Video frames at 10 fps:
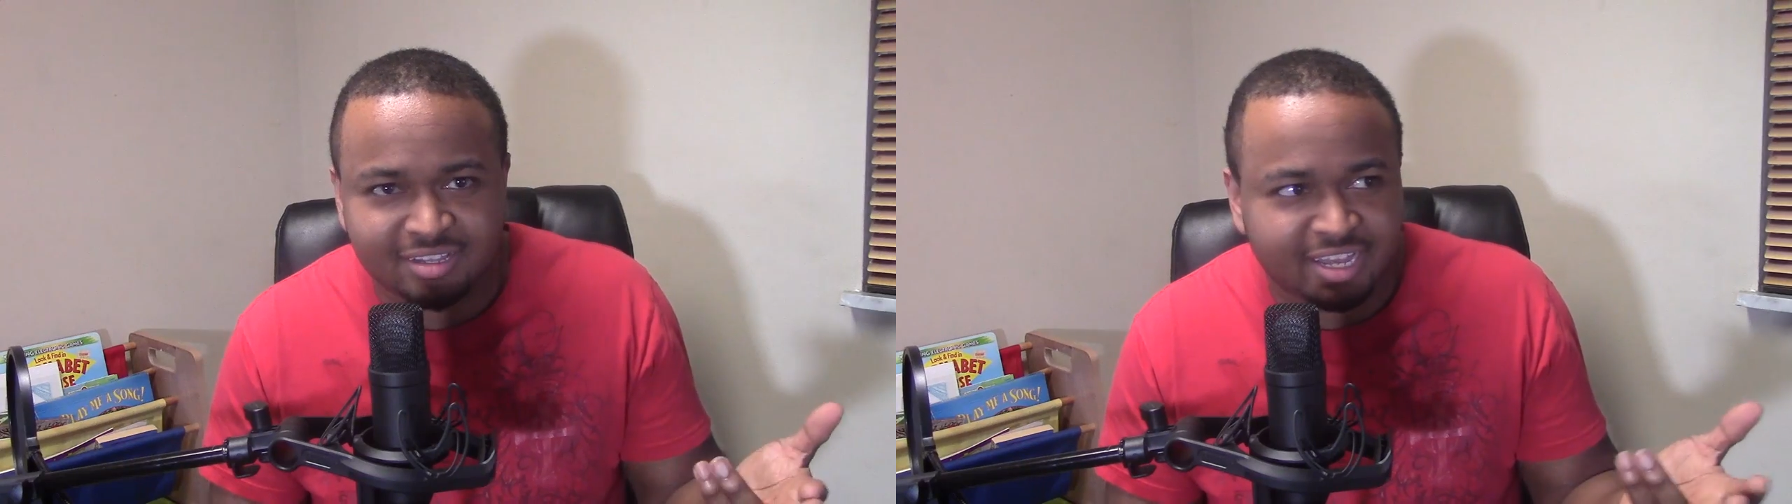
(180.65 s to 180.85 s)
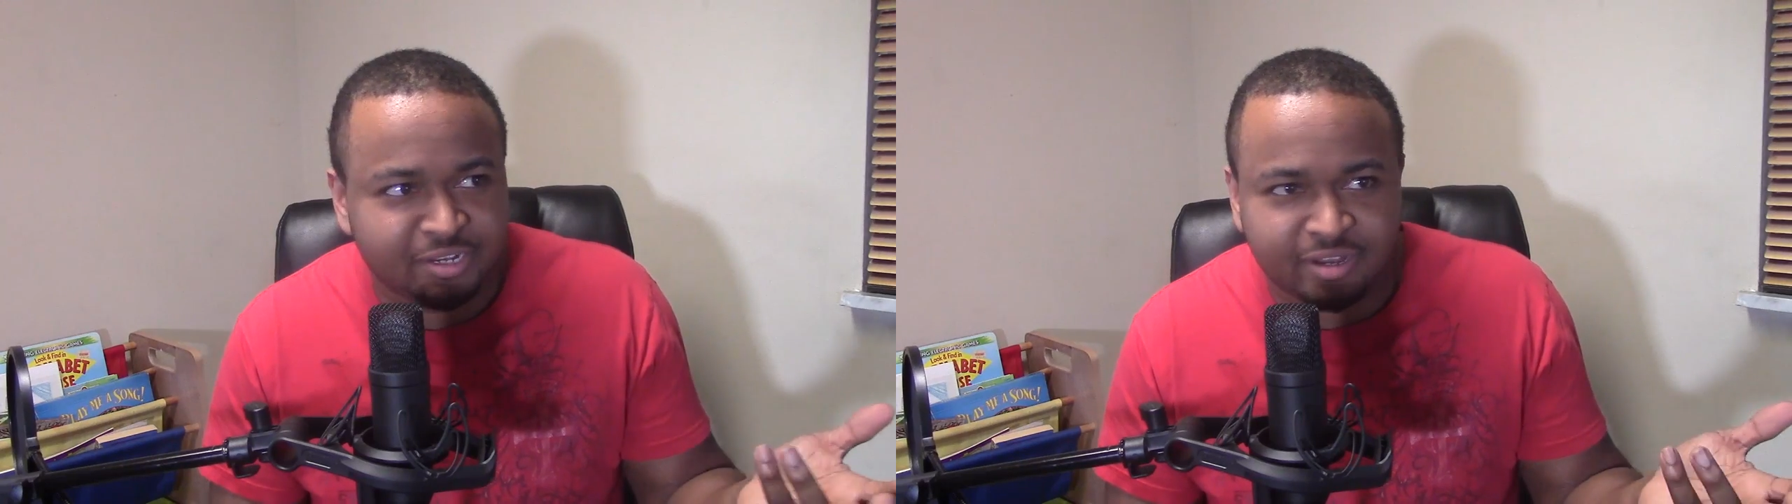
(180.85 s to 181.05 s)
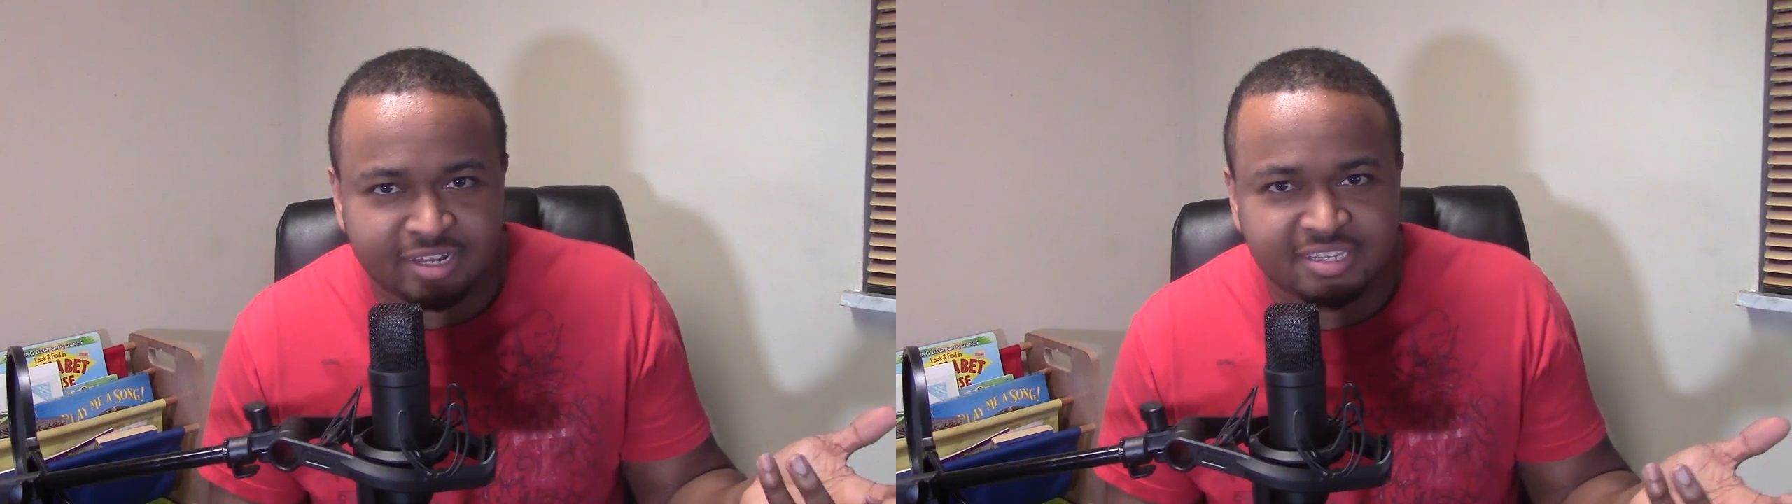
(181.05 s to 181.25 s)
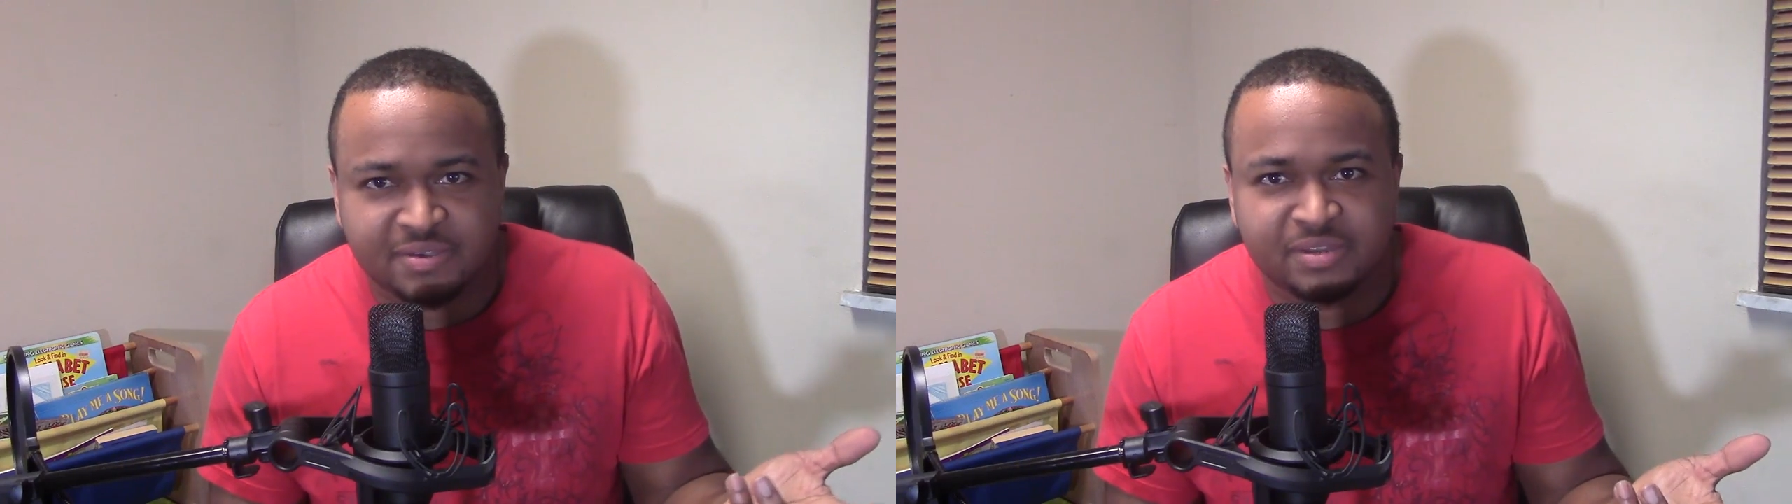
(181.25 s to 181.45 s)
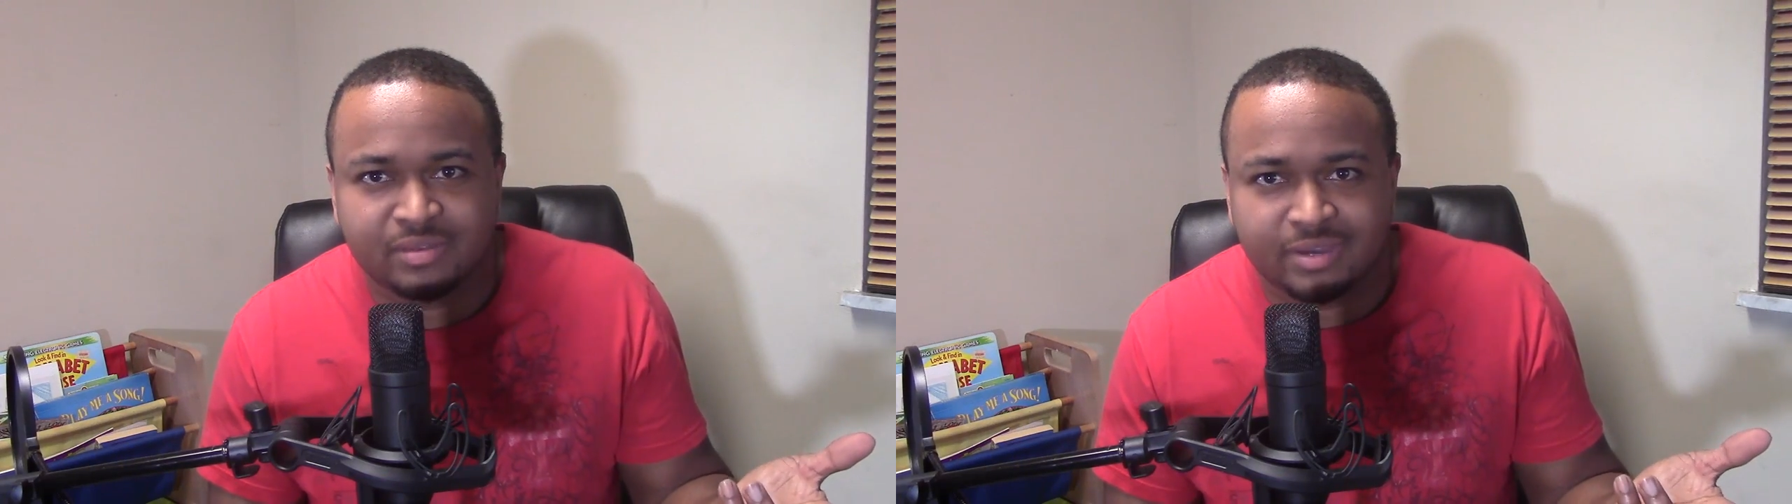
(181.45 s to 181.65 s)
Like, you don't gotta
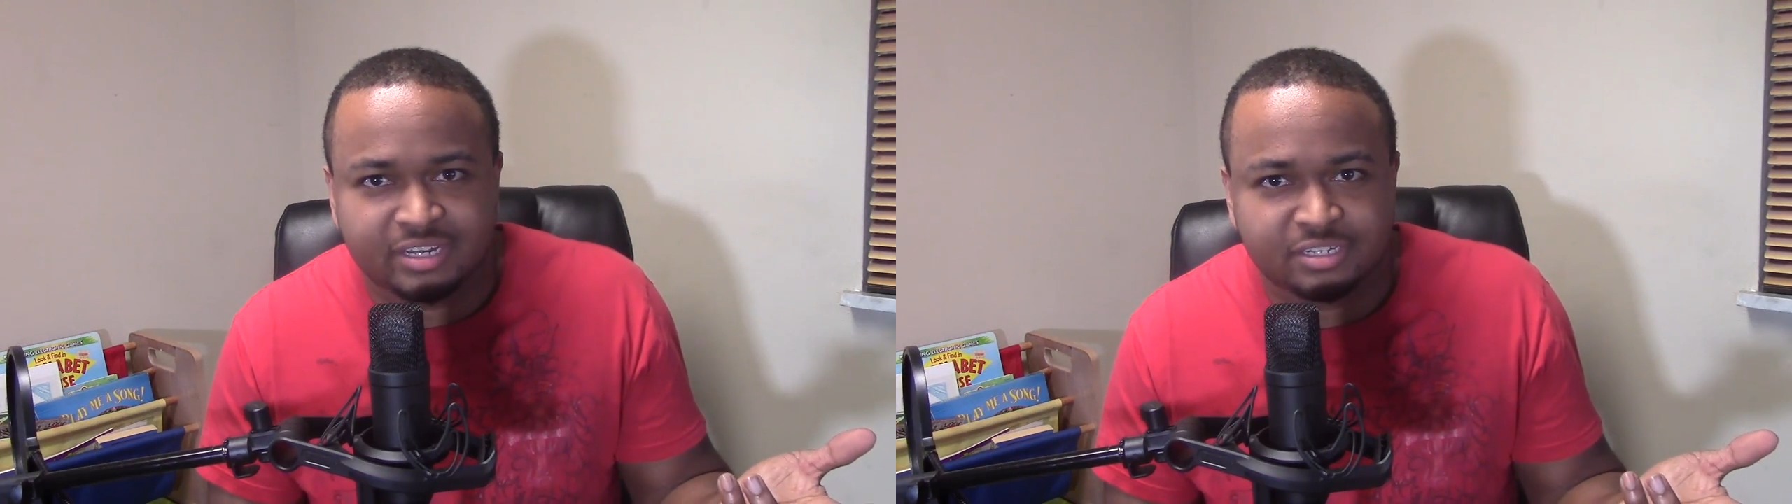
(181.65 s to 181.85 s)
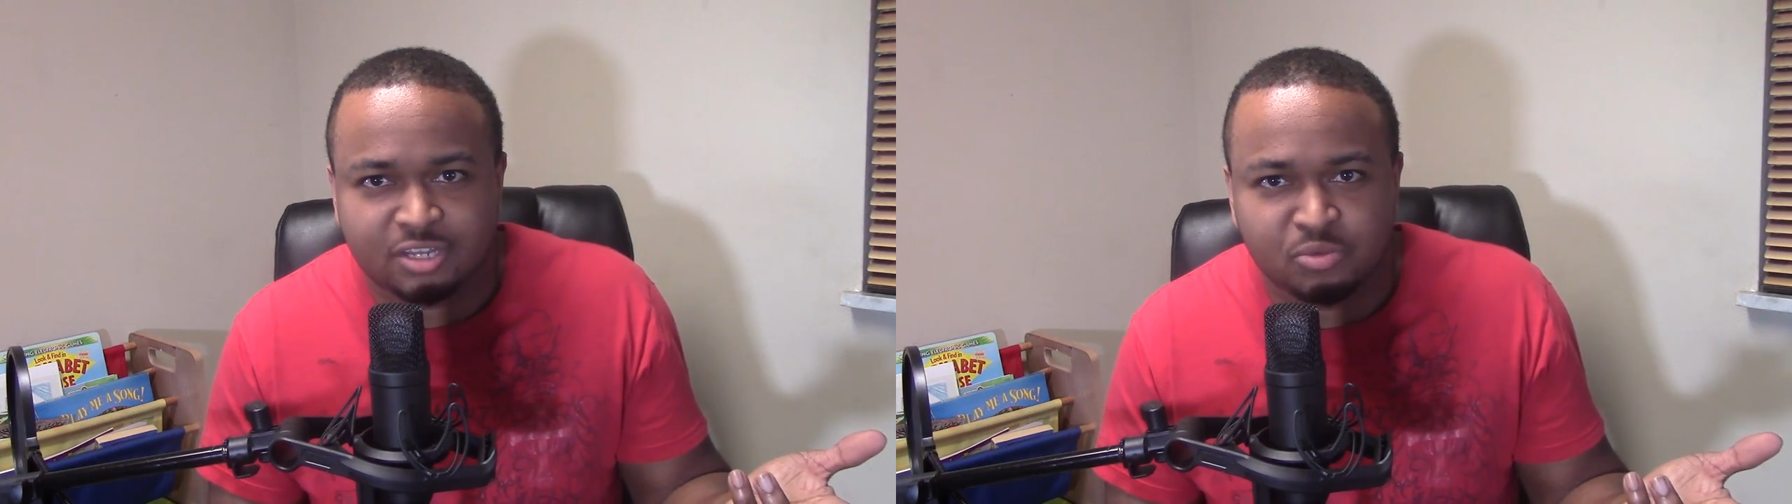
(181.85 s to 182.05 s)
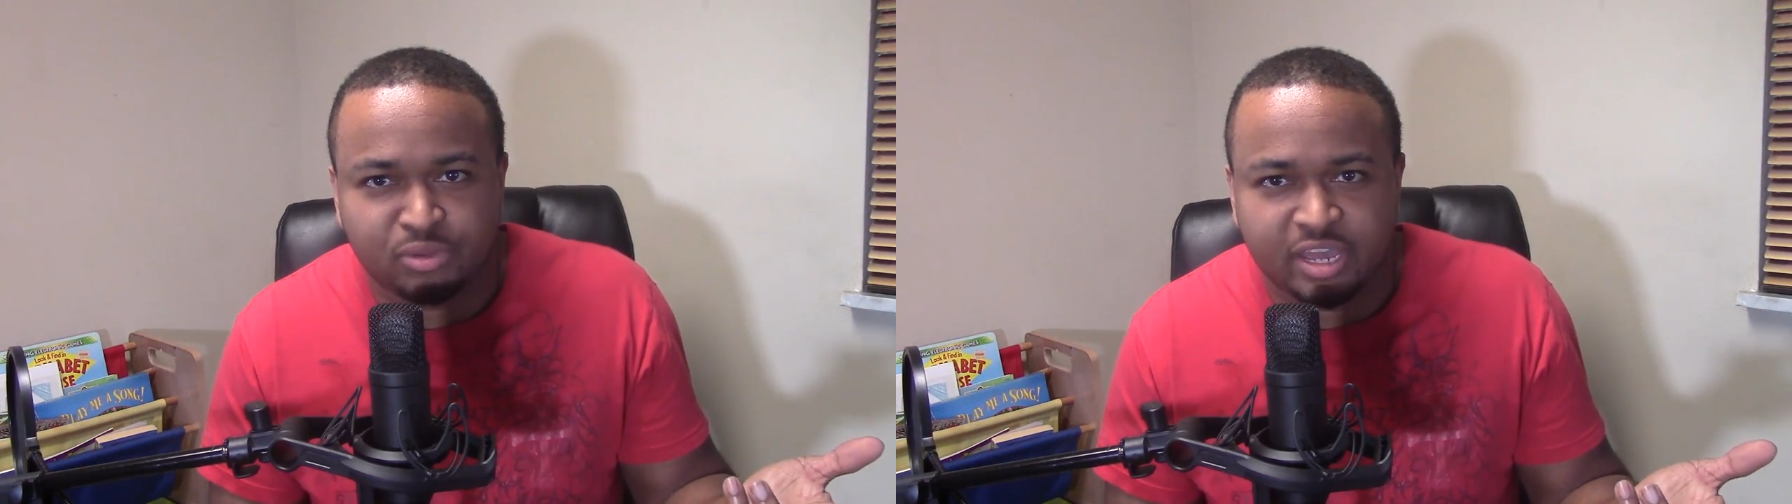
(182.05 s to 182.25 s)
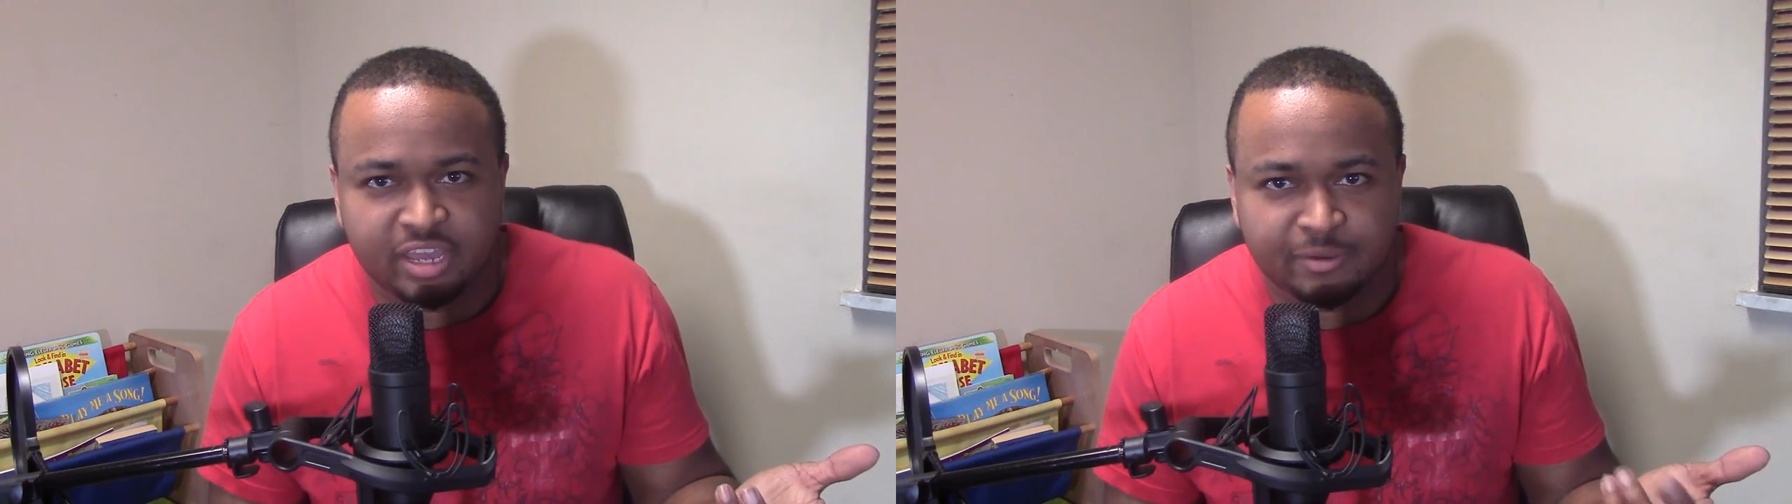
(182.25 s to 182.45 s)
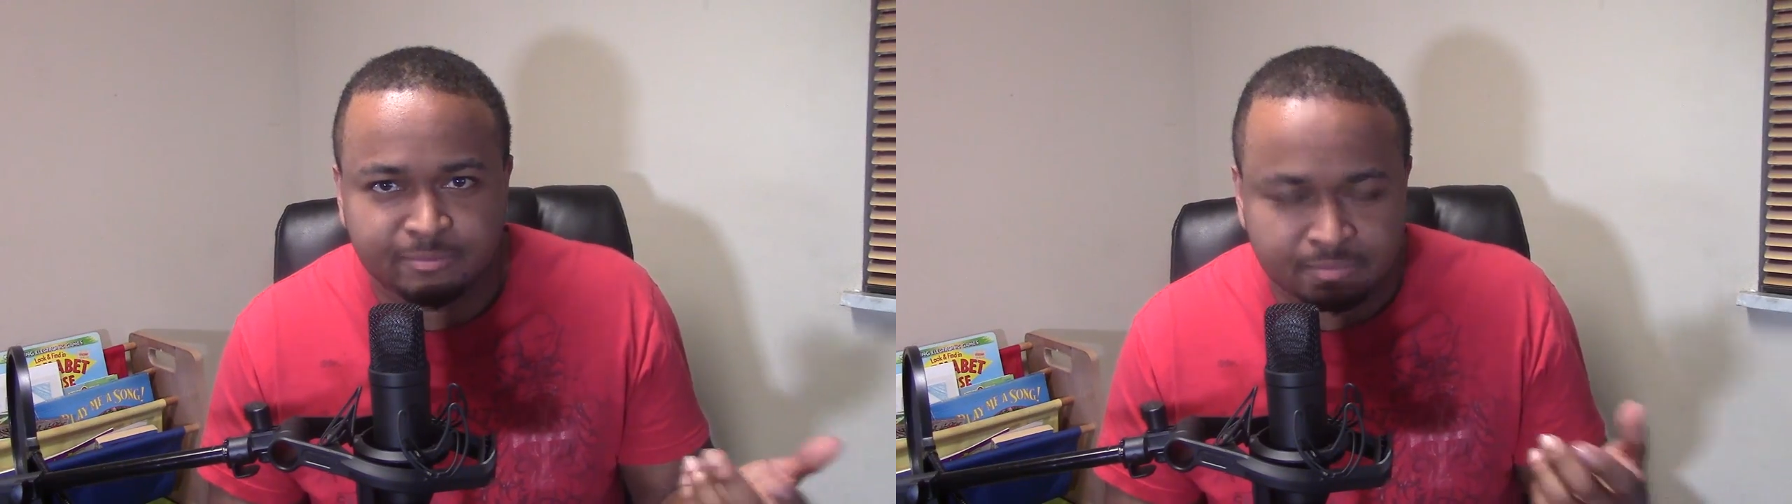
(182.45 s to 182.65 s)
tell anybody, just go play
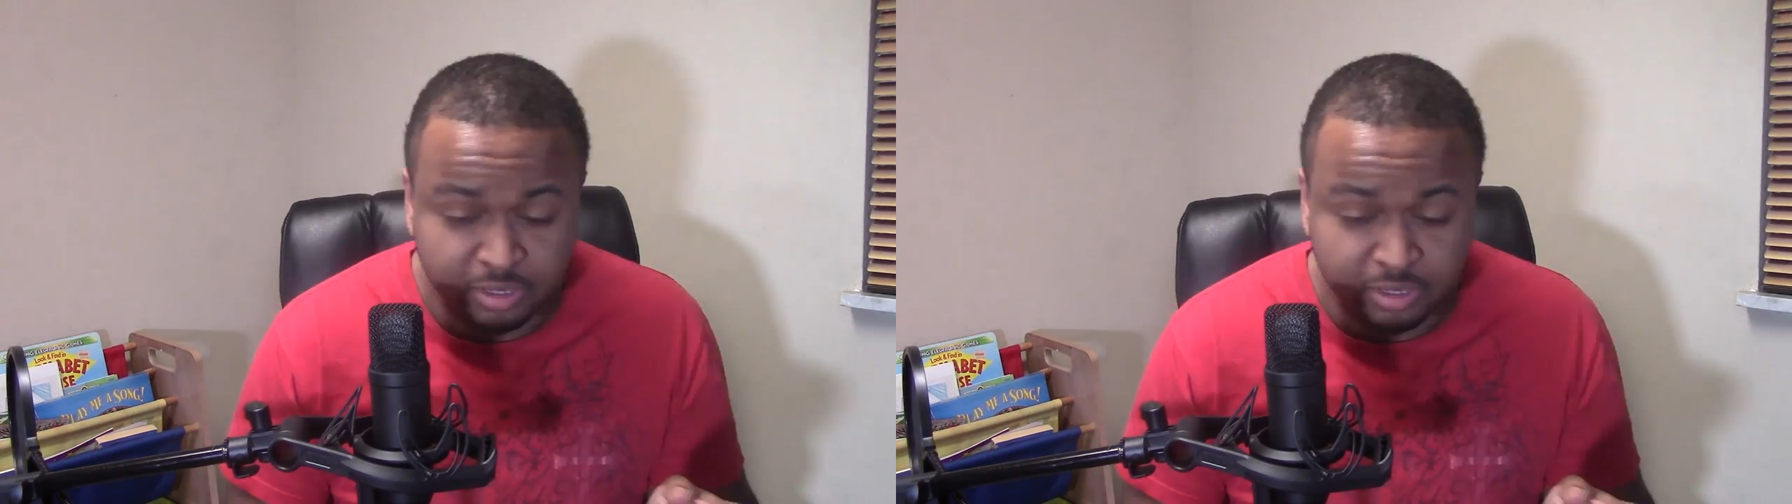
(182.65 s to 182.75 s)
it.